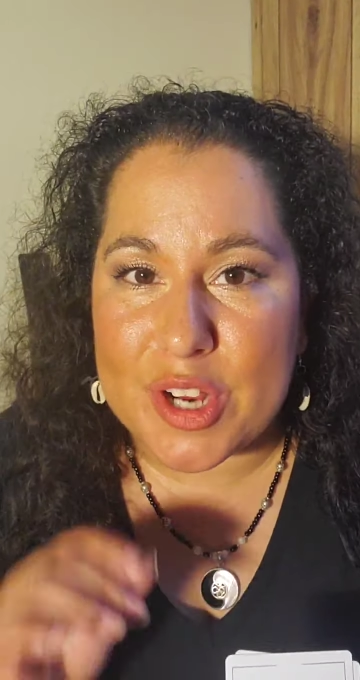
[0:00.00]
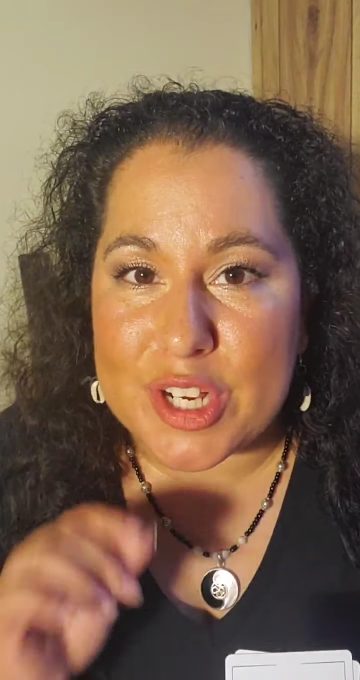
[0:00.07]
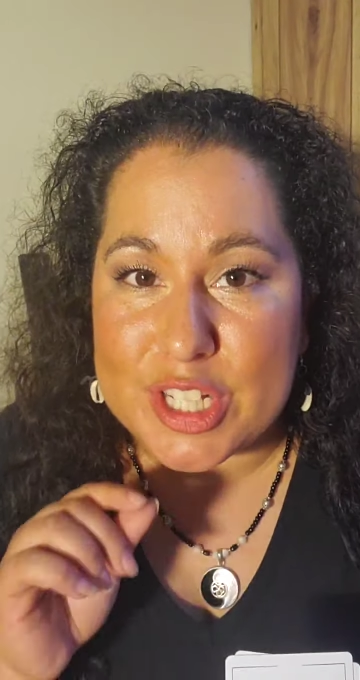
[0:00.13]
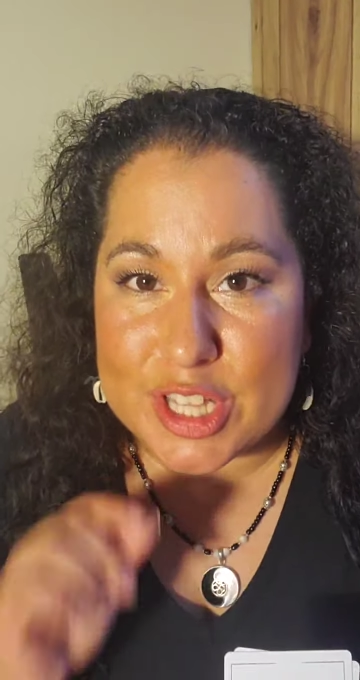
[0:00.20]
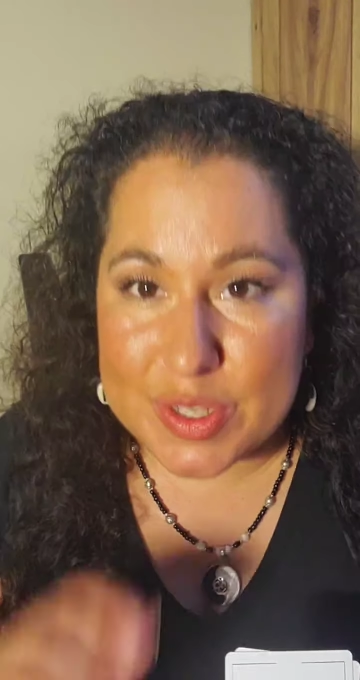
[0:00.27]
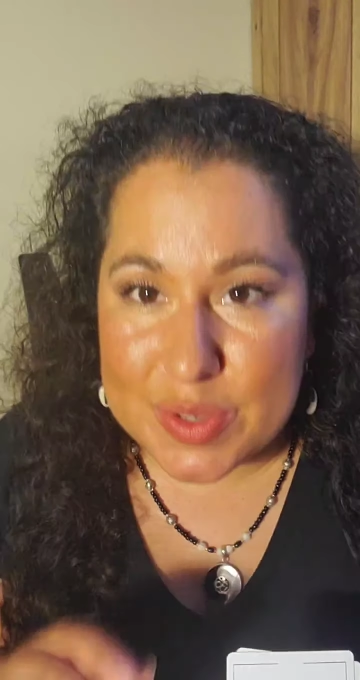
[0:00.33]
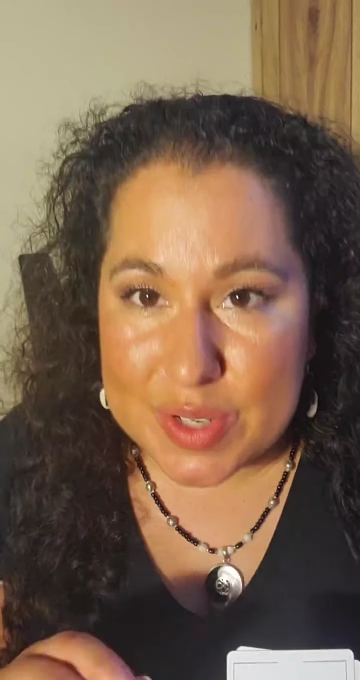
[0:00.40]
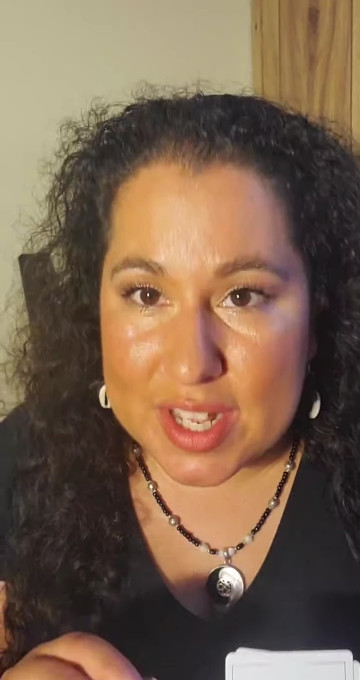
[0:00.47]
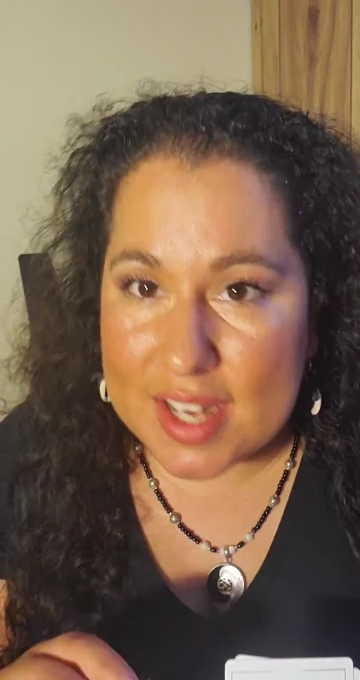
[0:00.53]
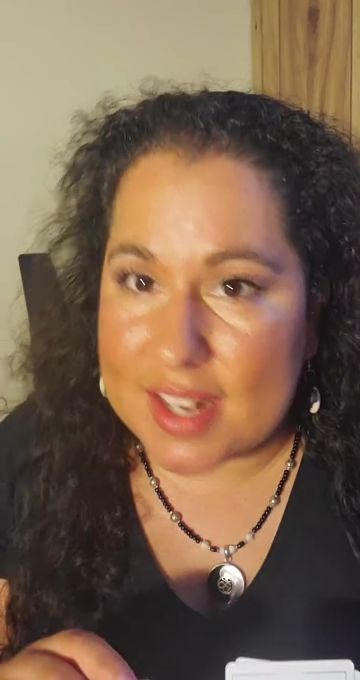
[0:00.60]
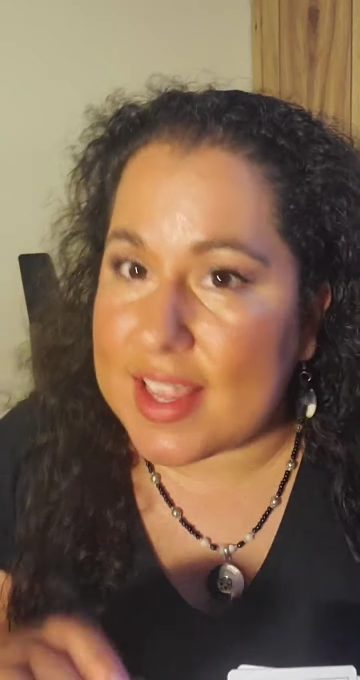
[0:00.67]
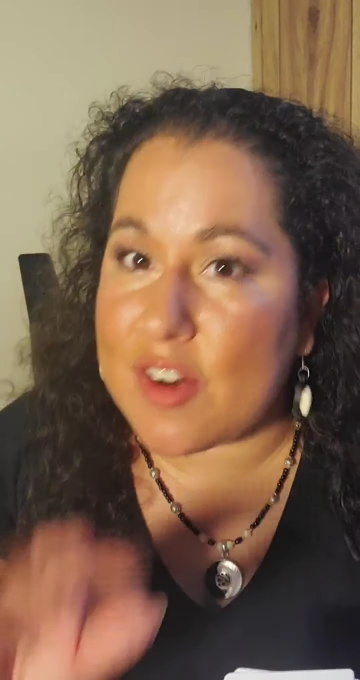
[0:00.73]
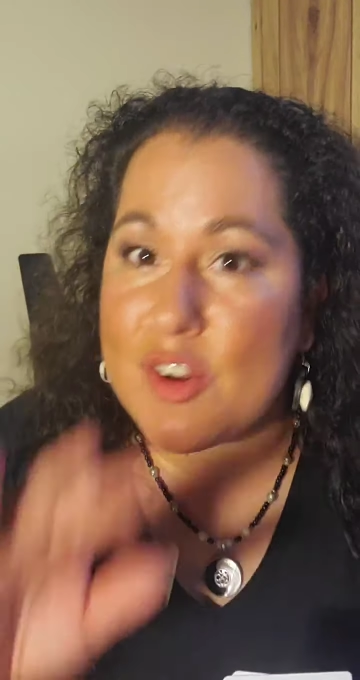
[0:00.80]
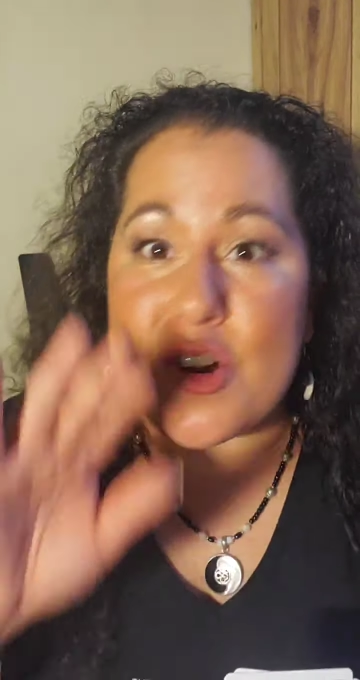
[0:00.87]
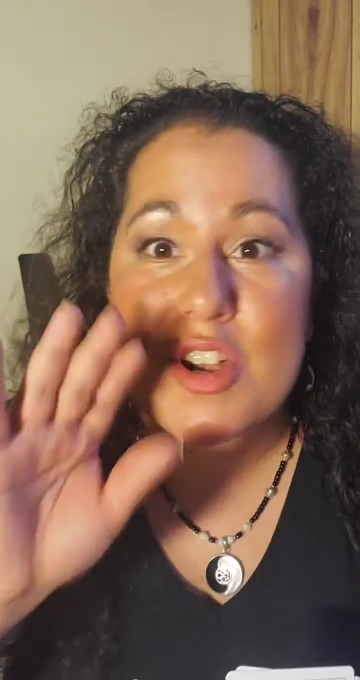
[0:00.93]
included
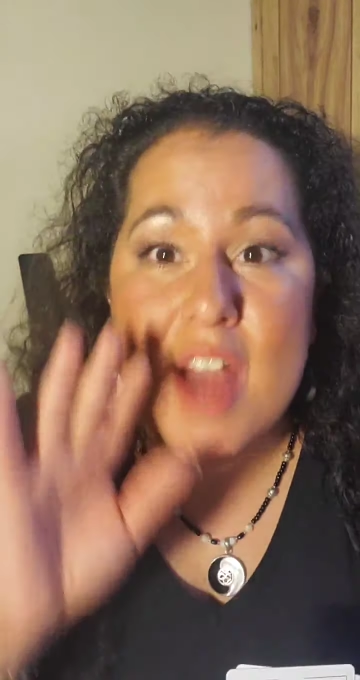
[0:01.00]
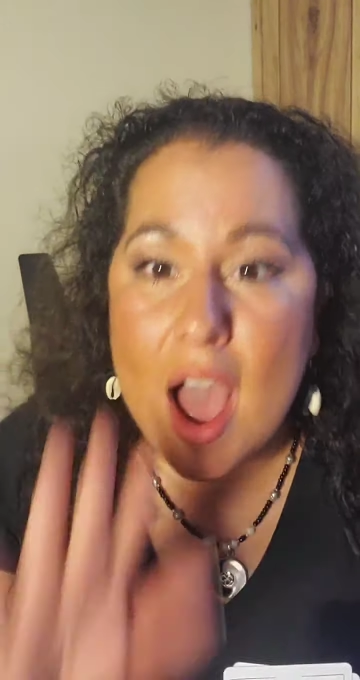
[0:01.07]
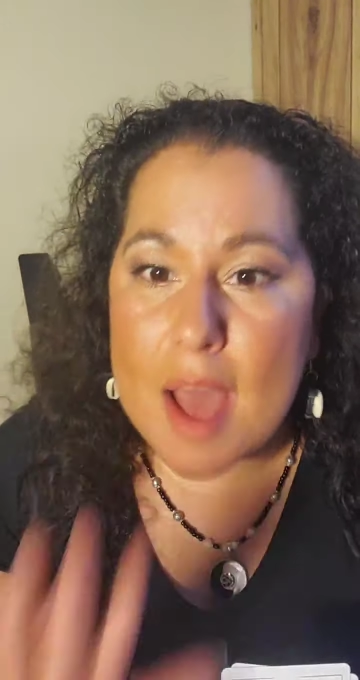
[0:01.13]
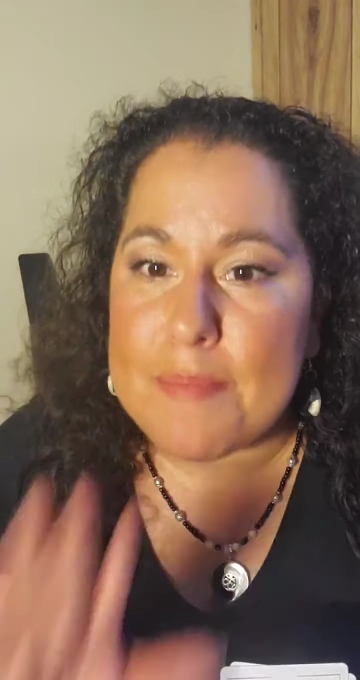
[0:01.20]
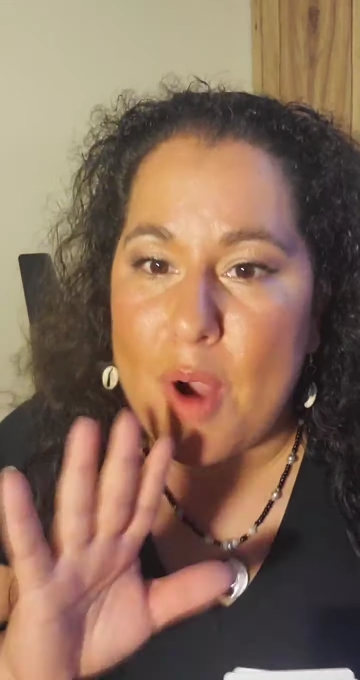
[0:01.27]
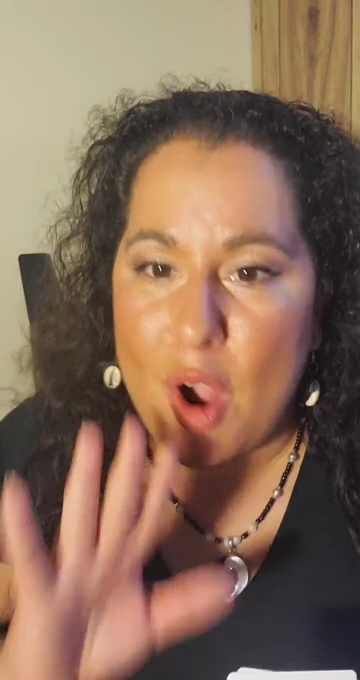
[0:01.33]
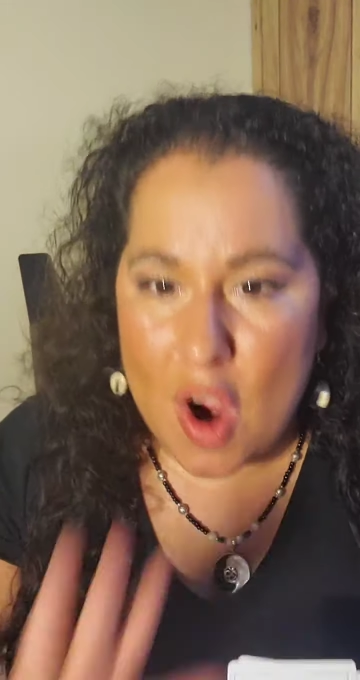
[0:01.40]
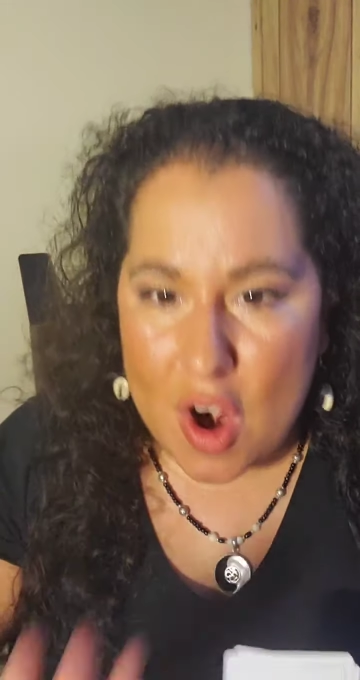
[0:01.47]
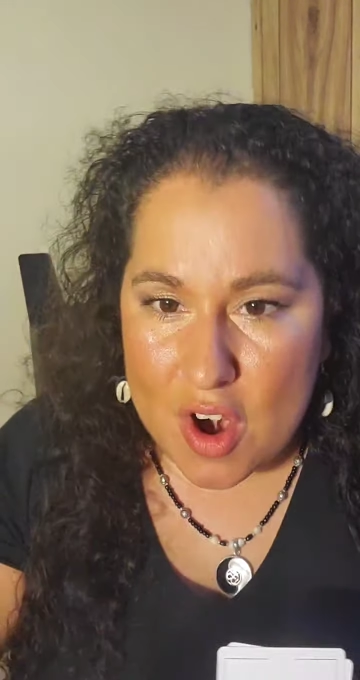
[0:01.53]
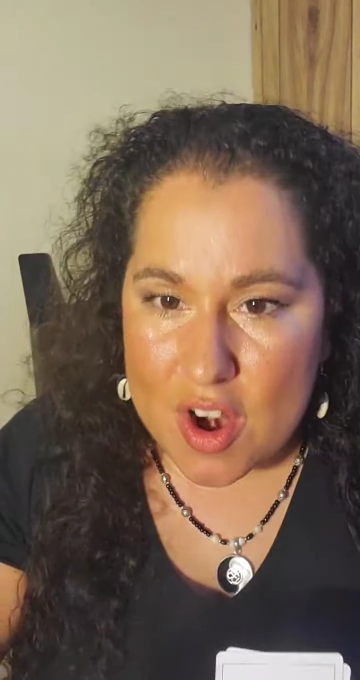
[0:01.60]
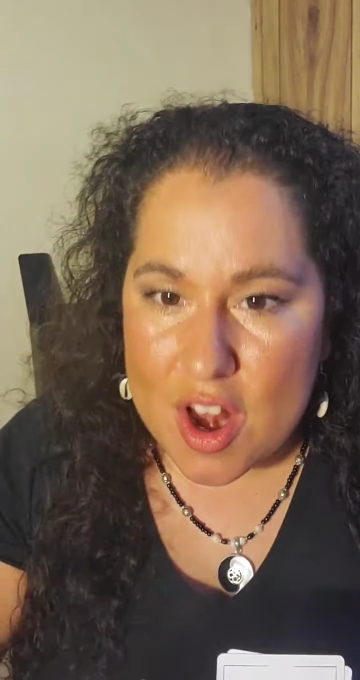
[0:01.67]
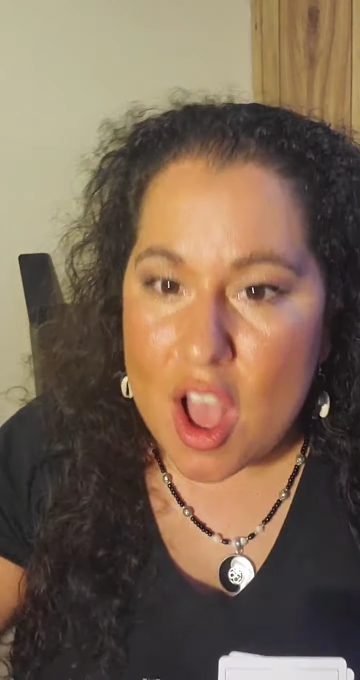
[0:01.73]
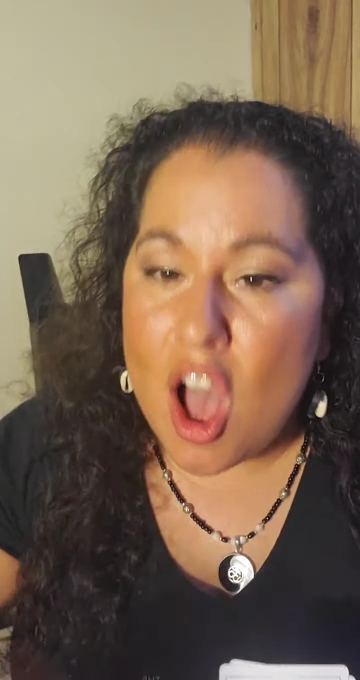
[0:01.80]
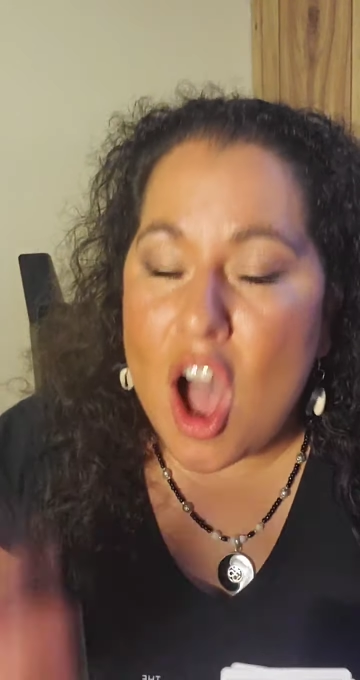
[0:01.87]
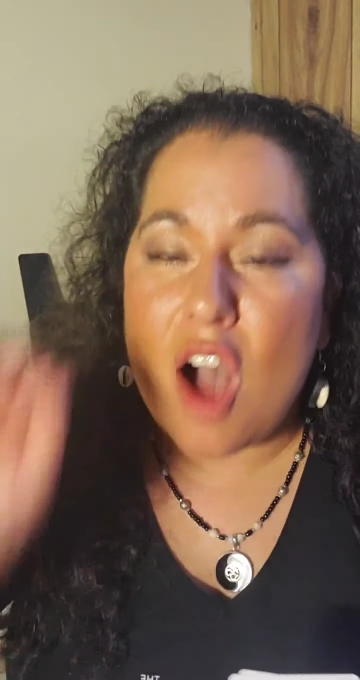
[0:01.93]
that are not part